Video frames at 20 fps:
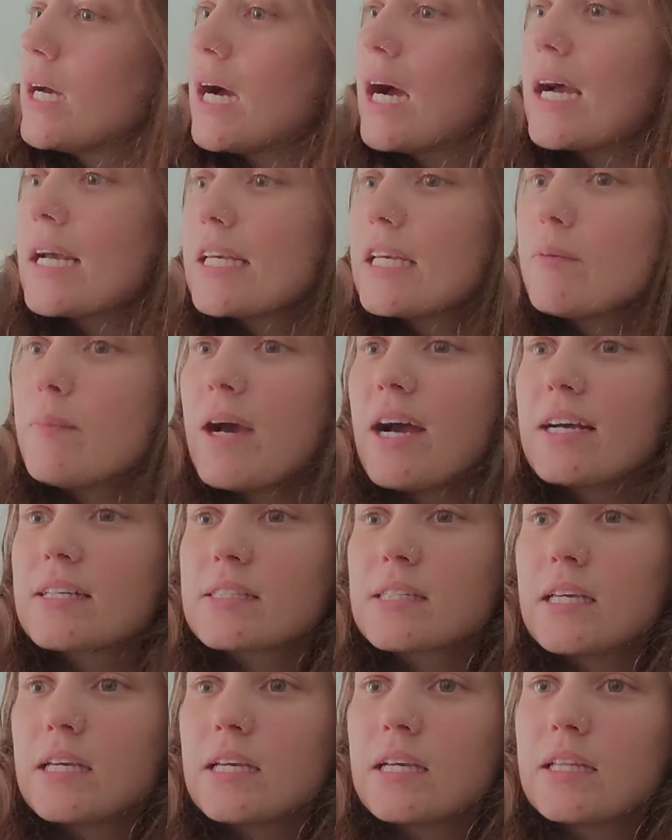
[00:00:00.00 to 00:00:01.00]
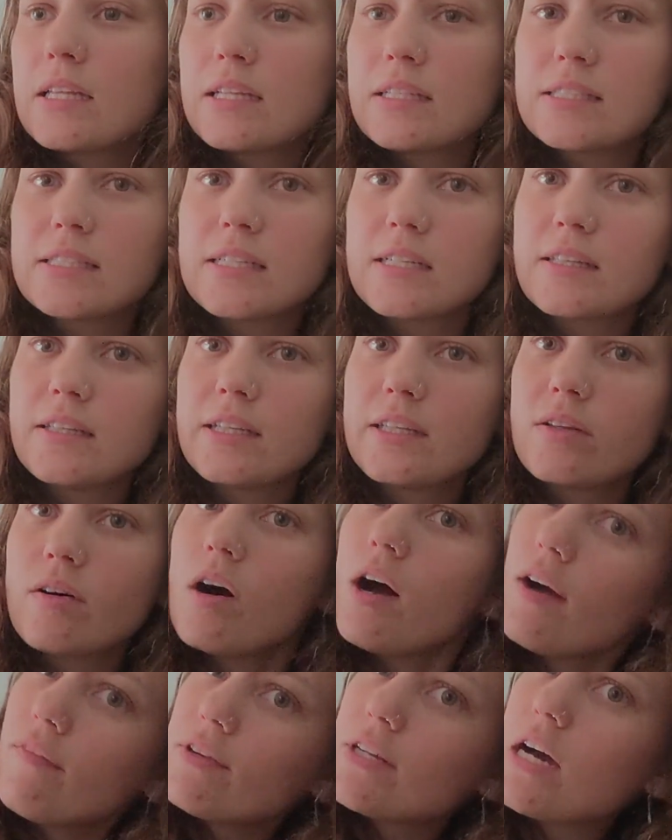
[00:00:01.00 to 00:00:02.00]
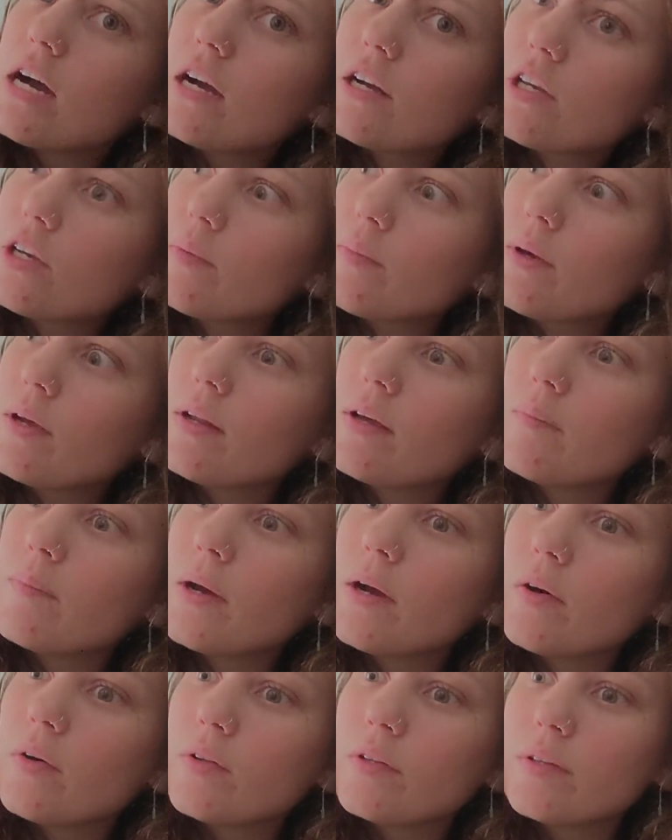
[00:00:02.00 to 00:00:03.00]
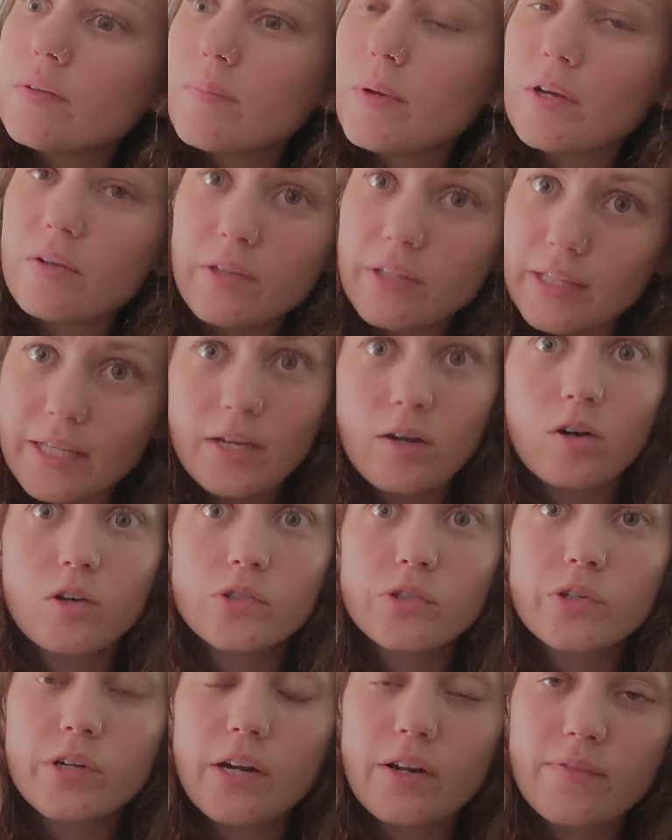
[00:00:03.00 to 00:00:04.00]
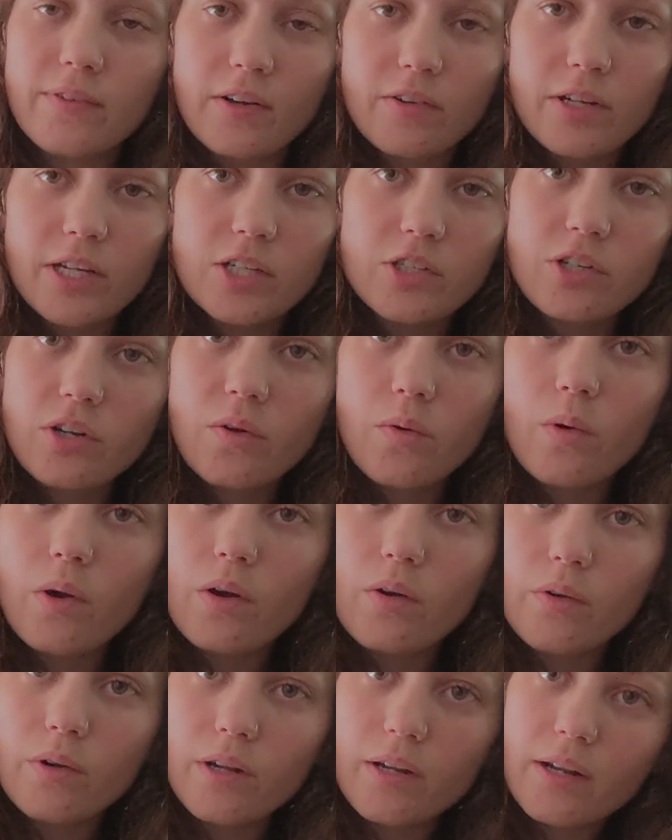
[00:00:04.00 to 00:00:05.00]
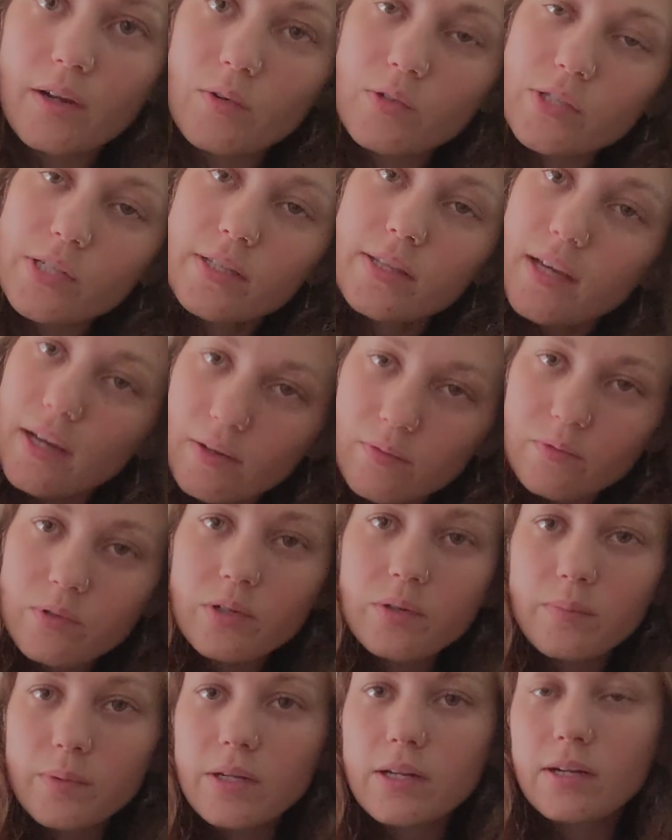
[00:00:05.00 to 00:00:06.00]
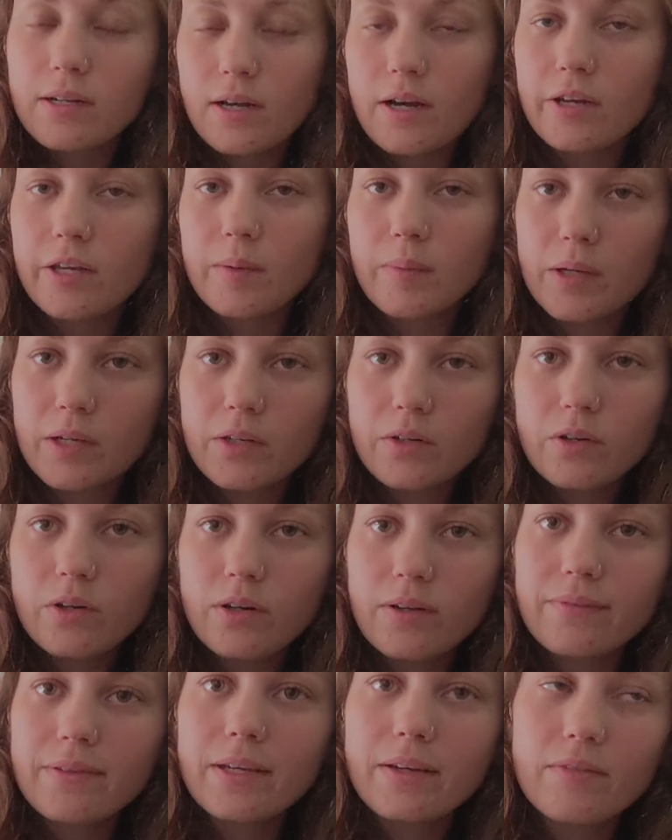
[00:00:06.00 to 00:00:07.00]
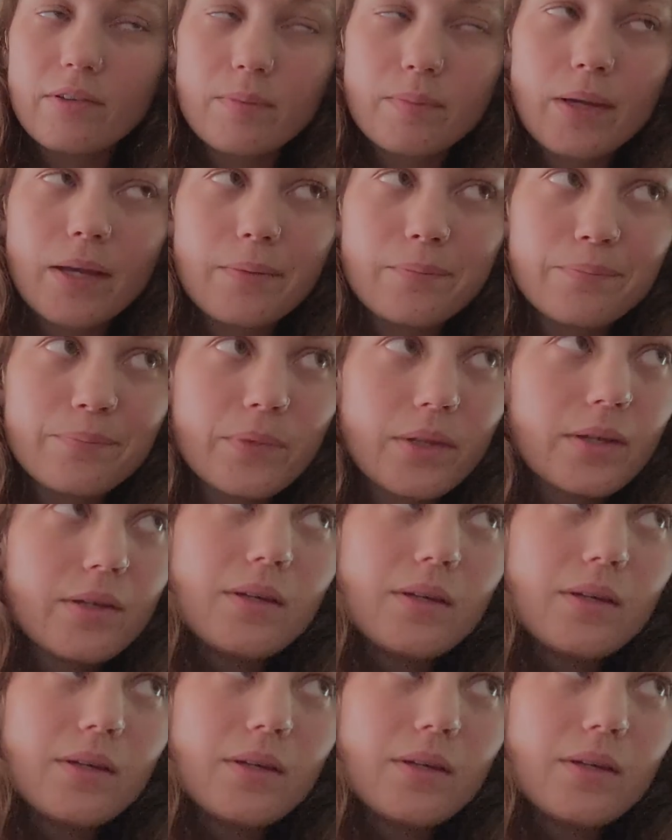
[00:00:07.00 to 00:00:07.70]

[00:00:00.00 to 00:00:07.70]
I keep asking, and then suddenly they'll have a document about, apparently they also got a foundation quote, and I was like, that would have been a document you could have given me.